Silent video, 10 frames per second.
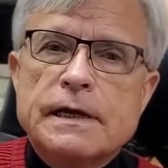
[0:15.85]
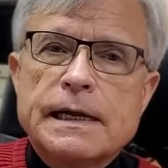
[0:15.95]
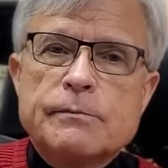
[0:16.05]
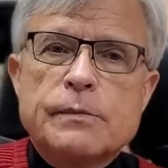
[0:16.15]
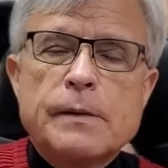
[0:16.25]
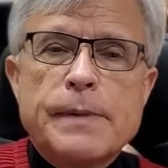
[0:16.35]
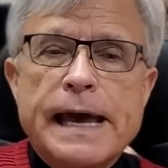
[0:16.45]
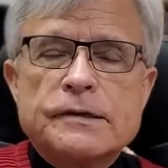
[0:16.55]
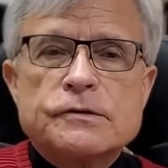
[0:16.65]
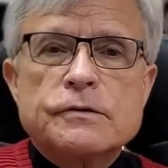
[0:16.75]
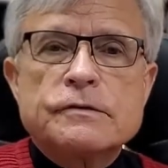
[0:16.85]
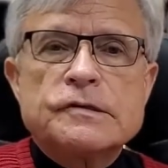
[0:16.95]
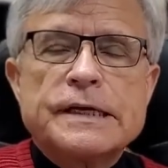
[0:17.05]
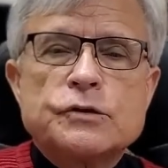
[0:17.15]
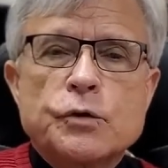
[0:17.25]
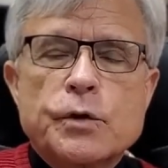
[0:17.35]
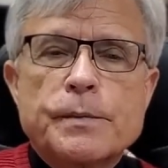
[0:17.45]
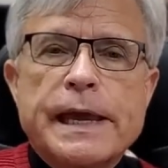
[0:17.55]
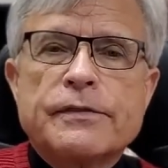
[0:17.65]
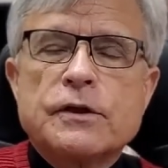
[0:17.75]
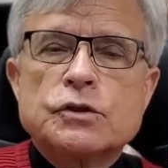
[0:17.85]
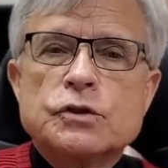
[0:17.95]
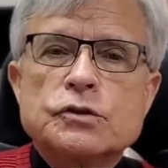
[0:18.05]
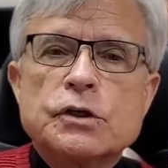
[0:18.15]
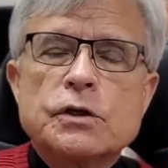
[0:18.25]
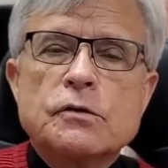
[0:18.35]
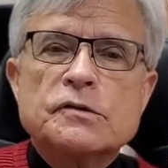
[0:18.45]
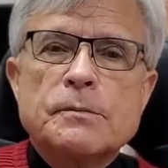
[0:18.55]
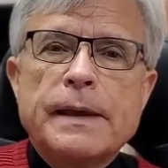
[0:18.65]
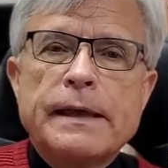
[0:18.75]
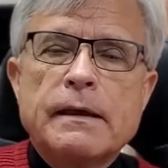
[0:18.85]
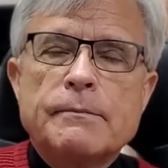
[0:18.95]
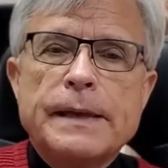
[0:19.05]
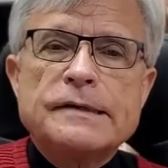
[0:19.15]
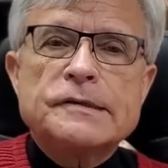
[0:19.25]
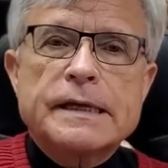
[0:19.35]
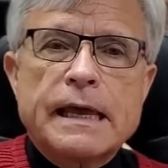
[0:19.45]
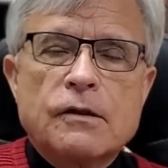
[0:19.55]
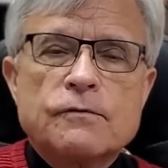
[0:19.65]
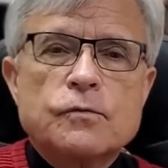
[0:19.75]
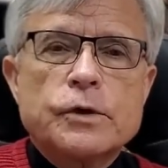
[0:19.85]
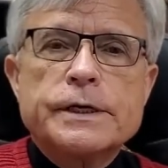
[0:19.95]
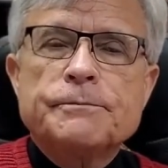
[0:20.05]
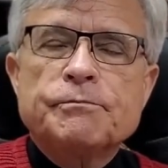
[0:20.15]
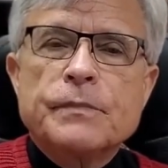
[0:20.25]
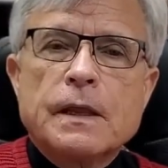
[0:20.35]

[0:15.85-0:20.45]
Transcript: I'm the pastor at St. Joachim Catholic Church in Costa Mesa, California.